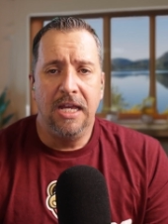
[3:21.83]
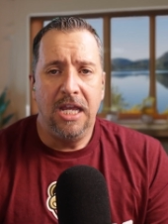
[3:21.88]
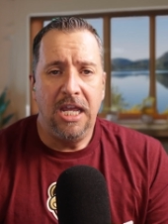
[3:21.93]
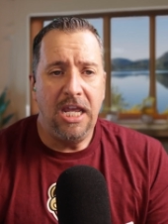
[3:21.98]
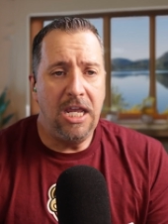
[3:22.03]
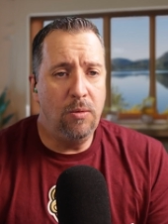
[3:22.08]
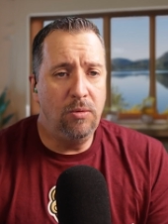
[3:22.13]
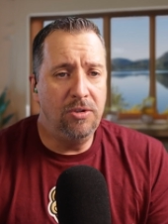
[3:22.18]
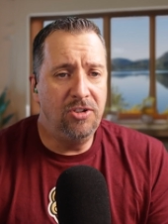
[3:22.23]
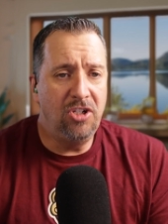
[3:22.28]

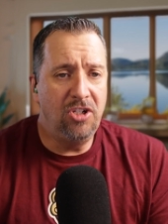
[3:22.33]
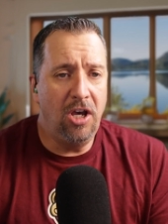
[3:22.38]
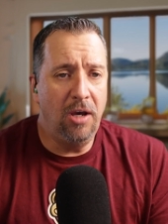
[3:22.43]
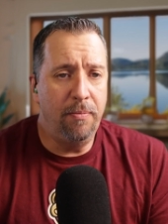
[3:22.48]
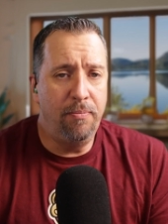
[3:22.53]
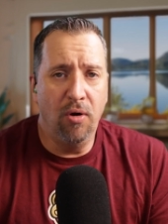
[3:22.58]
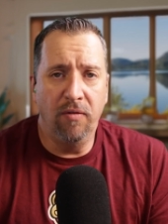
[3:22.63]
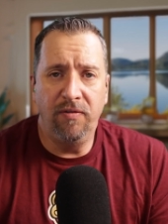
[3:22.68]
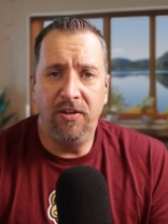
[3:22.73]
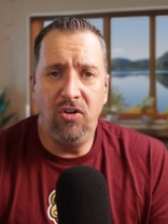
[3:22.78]
He was a
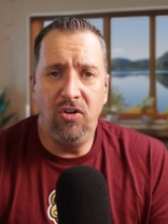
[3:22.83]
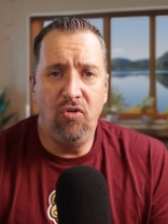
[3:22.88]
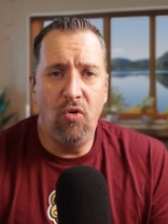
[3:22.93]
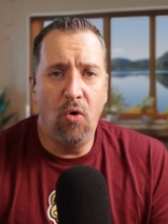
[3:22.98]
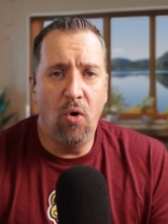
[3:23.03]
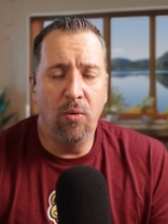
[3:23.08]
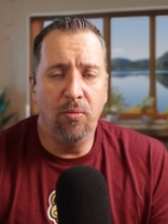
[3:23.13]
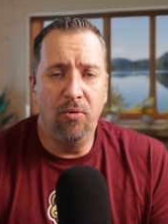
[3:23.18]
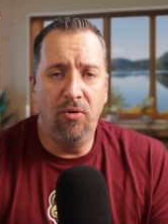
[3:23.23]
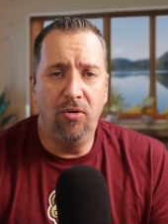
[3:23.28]
perfectly
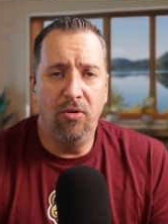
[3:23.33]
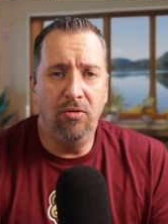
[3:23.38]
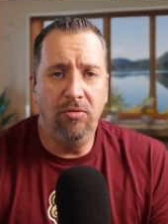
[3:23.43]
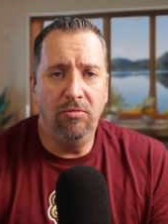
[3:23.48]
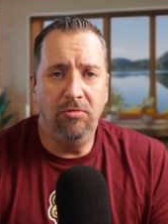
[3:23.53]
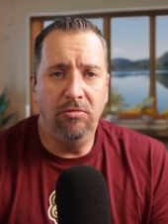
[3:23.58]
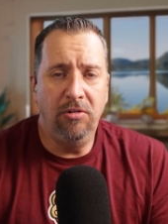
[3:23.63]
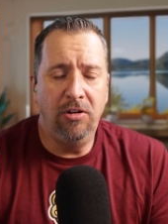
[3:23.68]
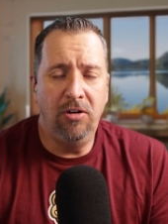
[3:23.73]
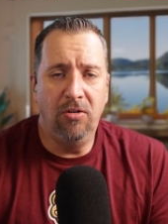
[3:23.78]

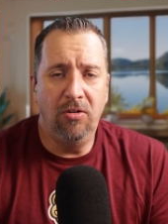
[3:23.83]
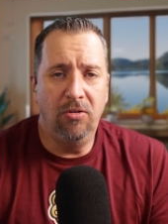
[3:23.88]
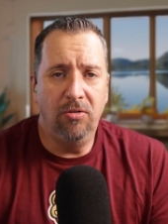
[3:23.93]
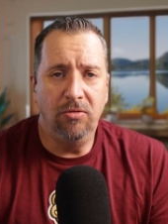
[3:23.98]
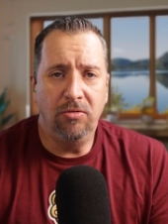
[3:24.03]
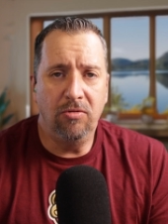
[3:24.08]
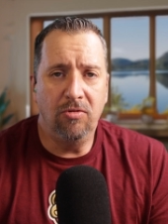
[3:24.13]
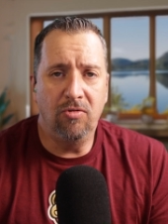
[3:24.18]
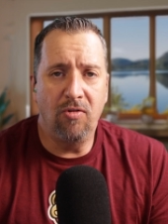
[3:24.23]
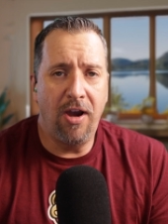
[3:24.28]
normal
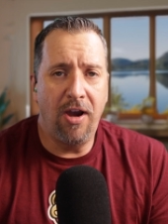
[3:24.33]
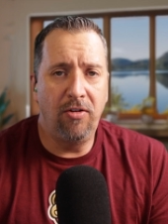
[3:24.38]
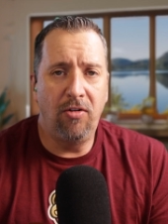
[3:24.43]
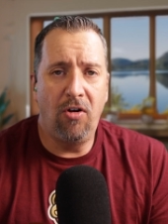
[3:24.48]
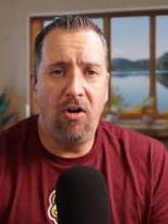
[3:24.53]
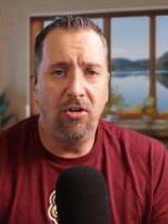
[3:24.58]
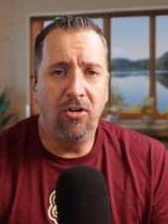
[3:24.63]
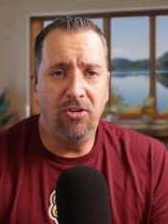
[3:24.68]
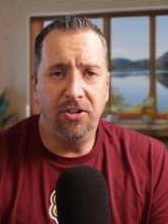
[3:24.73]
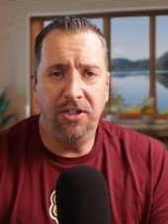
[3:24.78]
little
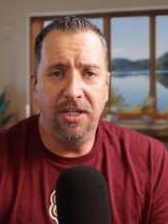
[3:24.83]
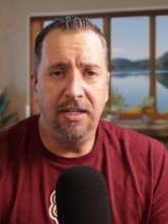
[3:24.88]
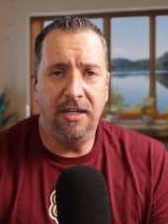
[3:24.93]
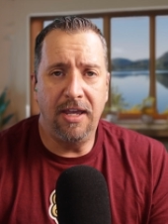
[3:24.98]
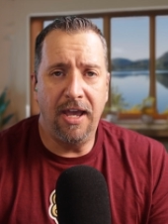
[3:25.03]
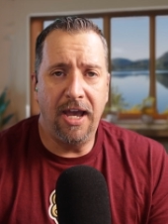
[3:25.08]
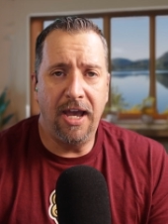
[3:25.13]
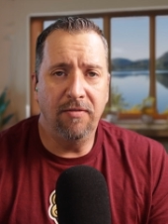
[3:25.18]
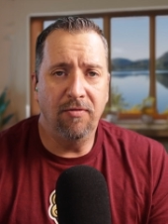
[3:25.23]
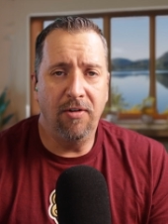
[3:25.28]
groundhog looking
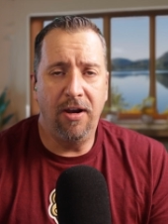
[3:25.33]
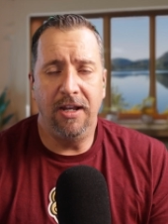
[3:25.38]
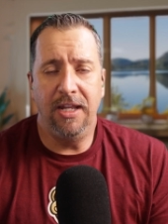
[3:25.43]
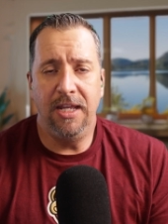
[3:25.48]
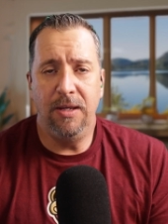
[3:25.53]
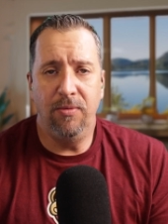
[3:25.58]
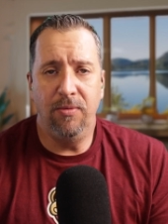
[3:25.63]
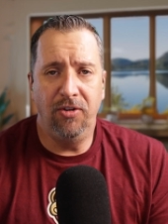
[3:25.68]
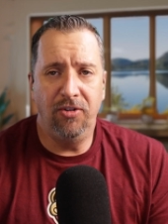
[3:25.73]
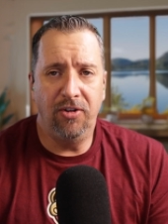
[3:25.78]
cat, right?
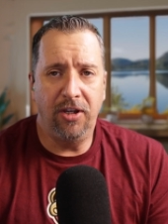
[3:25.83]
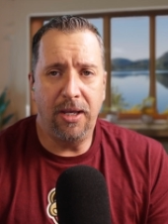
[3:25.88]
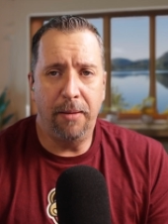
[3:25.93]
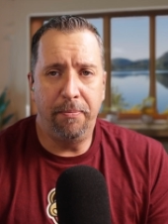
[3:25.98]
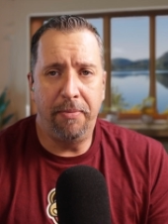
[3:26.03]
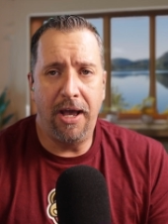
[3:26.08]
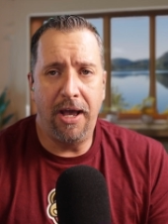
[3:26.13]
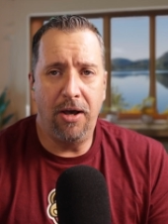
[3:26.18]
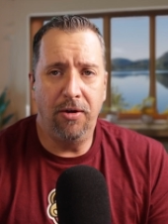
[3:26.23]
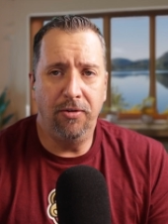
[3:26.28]
He was like a
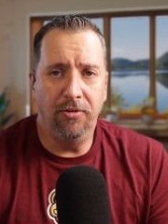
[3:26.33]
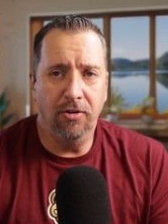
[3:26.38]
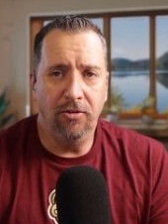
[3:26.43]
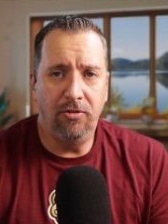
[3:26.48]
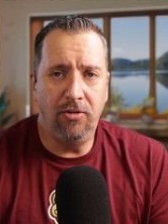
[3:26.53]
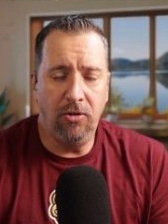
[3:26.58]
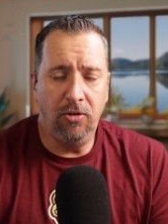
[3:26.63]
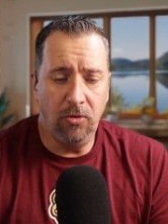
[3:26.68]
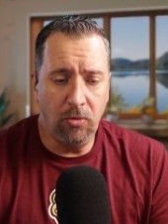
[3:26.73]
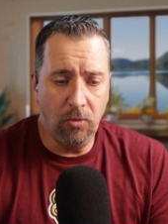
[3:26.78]
pound or
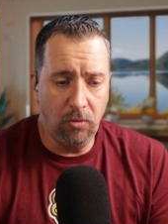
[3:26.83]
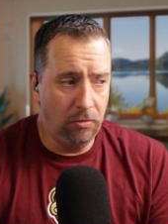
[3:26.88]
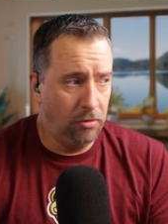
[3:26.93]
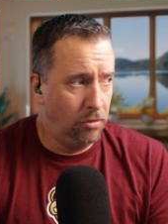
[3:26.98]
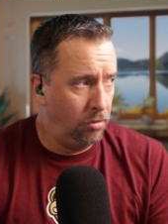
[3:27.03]
two